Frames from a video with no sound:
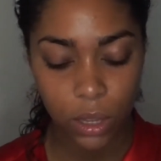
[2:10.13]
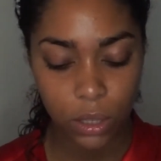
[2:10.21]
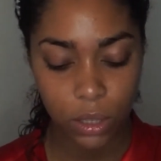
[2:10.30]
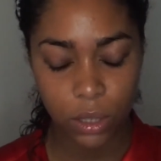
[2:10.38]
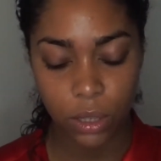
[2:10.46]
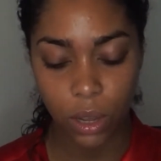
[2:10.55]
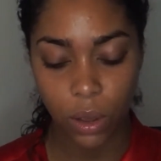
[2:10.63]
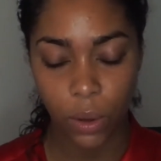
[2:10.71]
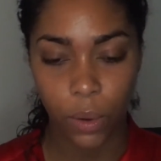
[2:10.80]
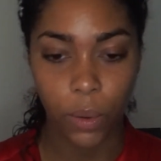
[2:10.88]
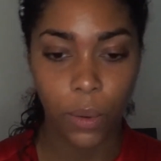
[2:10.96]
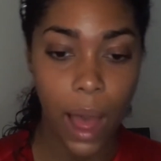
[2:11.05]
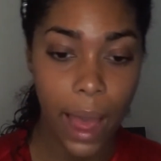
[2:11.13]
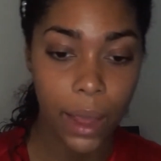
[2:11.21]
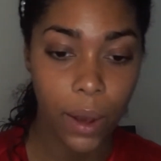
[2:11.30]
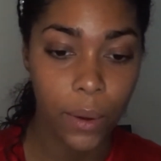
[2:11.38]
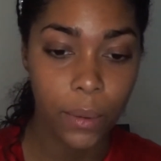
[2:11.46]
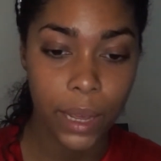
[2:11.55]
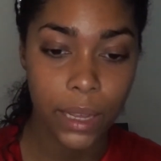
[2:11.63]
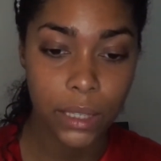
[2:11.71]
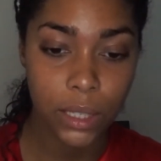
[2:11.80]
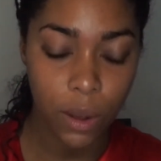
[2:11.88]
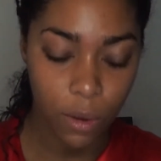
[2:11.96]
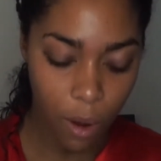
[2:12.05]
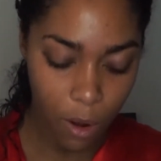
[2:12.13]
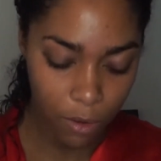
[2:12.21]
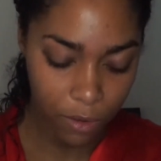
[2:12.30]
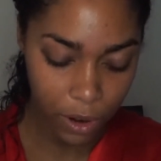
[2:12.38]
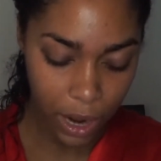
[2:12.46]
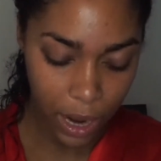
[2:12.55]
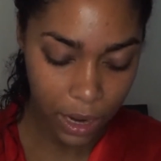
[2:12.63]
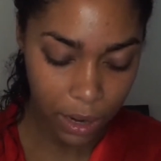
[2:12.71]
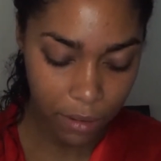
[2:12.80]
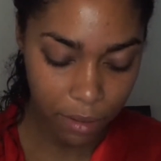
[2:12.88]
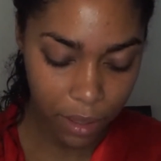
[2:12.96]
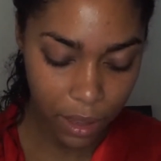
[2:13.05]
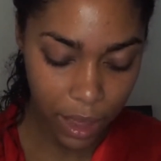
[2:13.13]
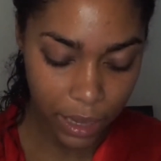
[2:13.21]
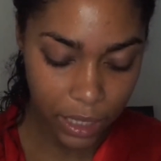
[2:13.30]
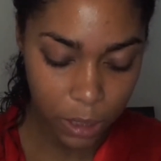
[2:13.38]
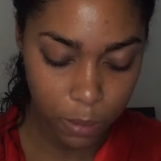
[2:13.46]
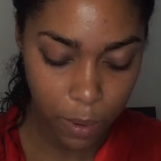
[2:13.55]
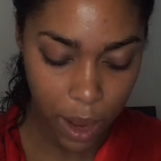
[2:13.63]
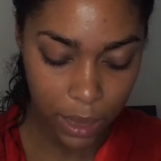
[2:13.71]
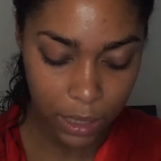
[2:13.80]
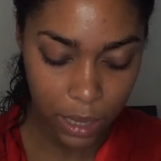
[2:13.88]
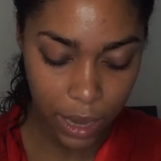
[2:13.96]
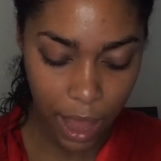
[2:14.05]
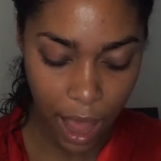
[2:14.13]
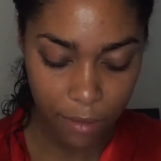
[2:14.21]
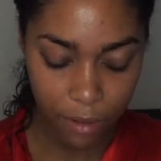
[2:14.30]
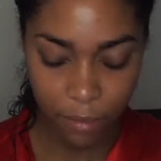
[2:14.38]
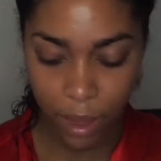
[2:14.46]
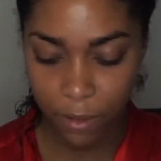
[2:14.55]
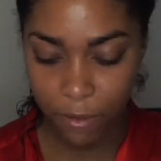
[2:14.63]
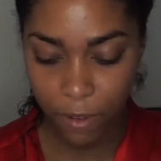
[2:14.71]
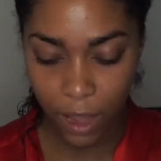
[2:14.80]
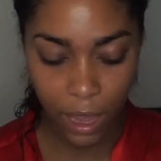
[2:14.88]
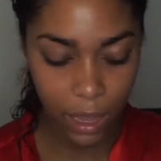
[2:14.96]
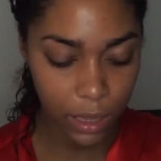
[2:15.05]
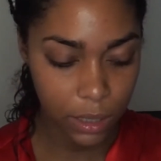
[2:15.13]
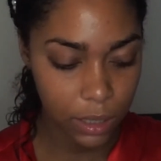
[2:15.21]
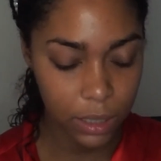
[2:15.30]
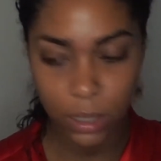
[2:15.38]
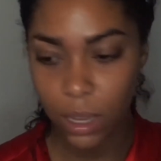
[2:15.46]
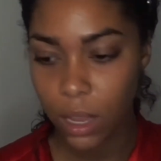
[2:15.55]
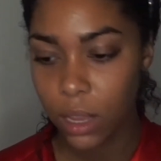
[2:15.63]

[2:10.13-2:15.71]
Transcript: So I always go over any of the like spots I have on my face.